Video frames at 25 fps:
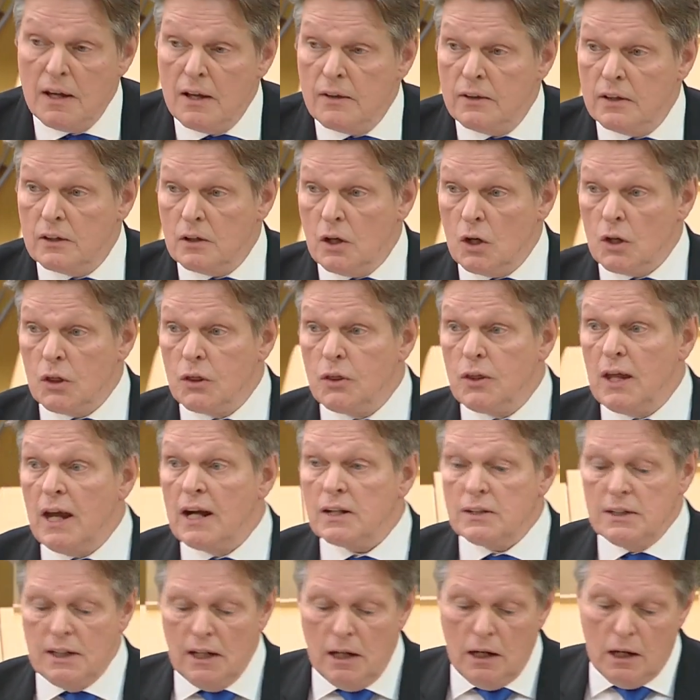There are
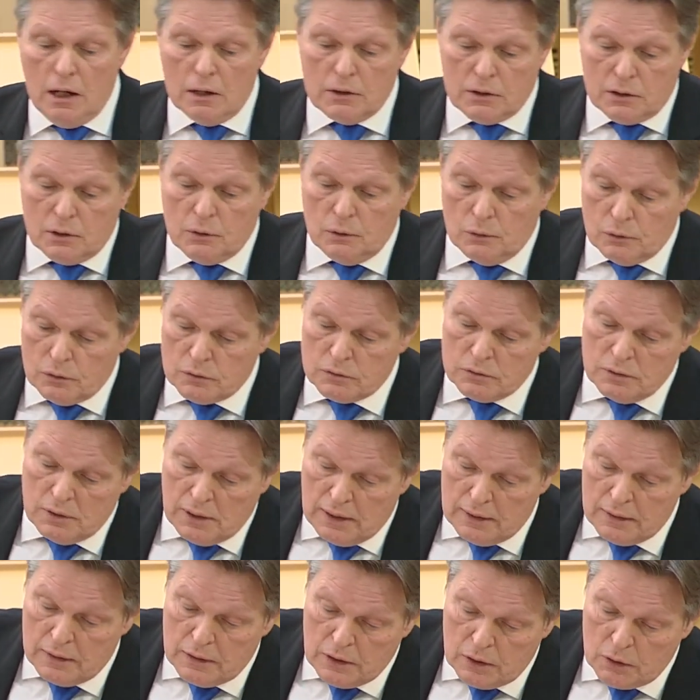30 articles
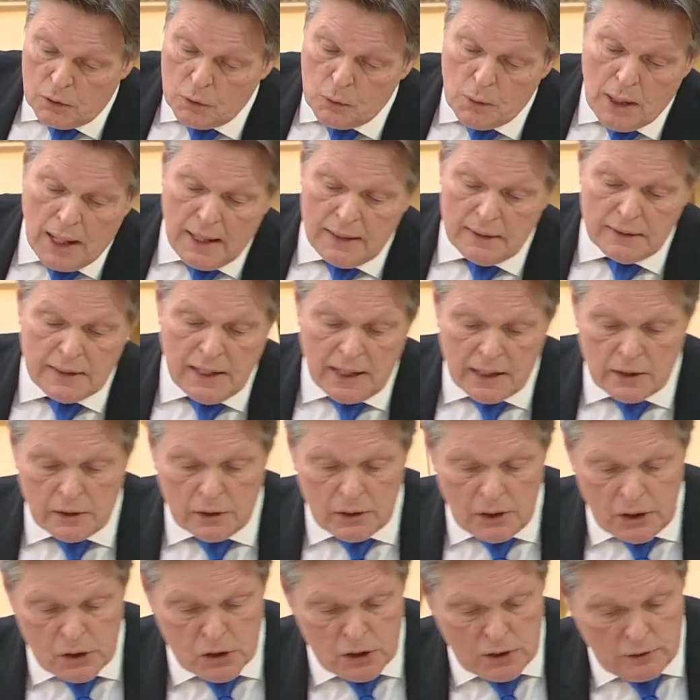in the UN
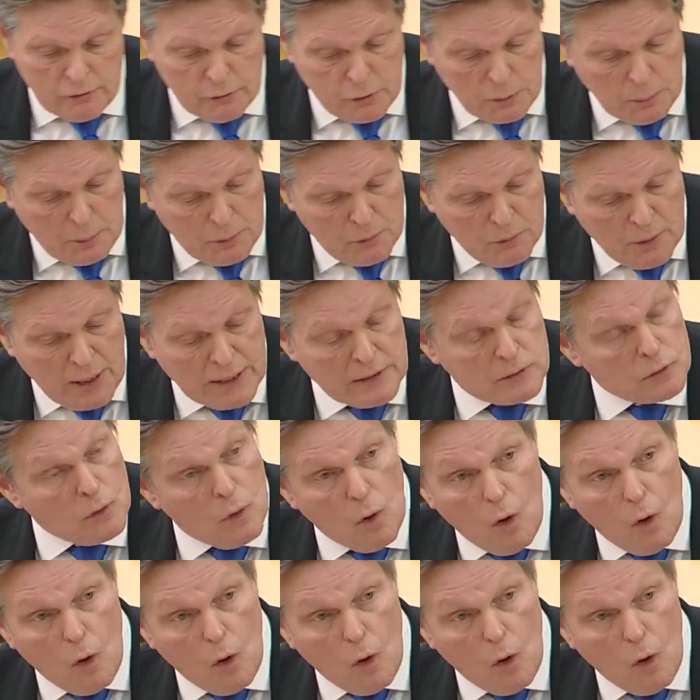Declaration of Human Rights.